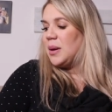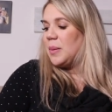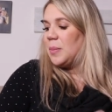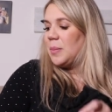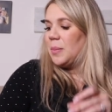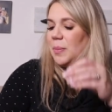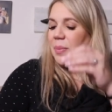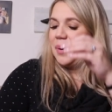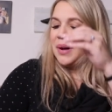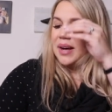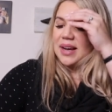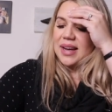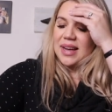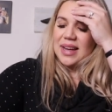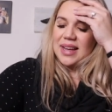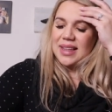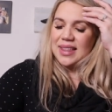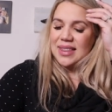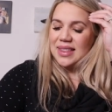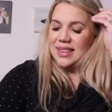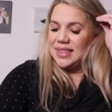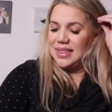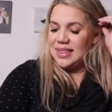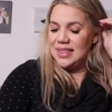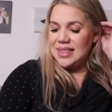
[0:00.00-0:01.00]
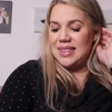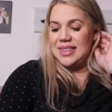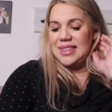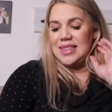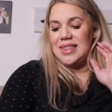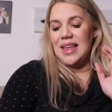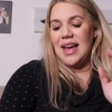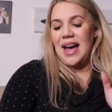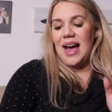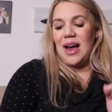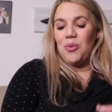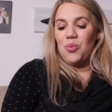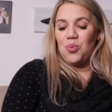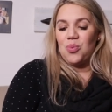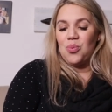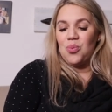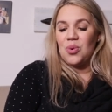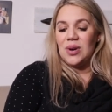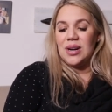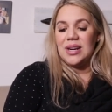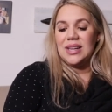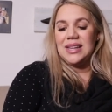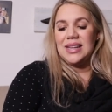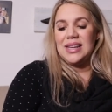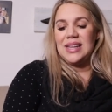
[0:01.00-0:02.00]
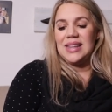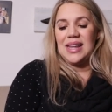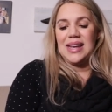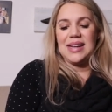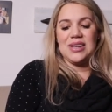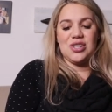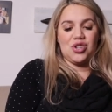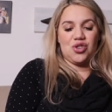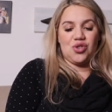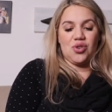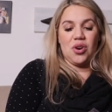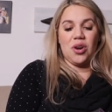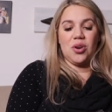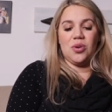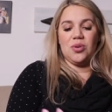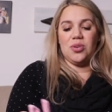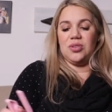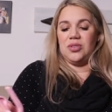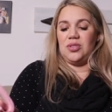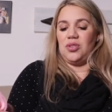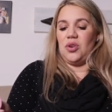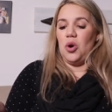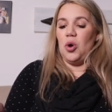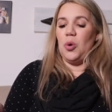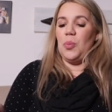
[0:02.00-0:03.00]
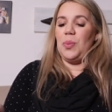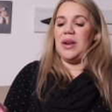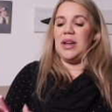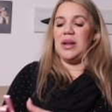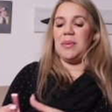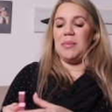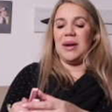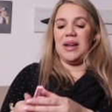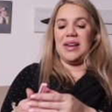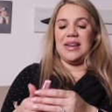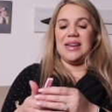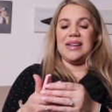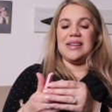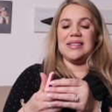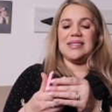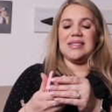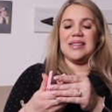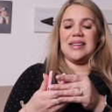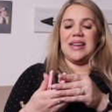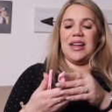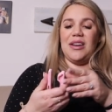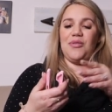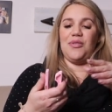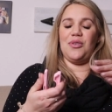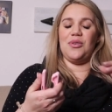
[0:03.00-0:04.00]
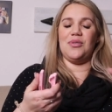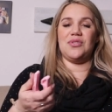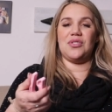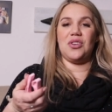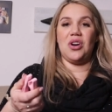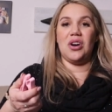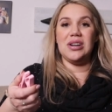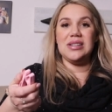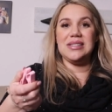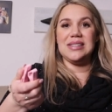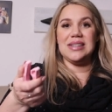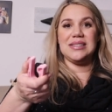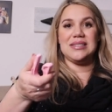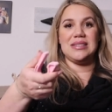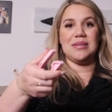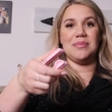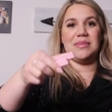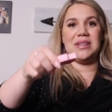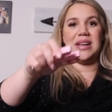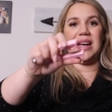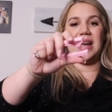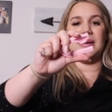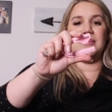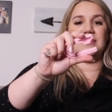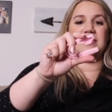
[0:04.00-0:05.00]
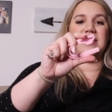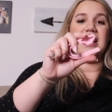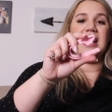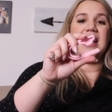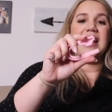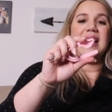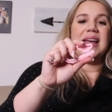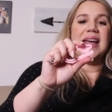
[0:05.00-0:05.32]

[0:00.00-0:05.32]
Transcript: but I really like struggled opening my niece and nephew's car seat sometimes.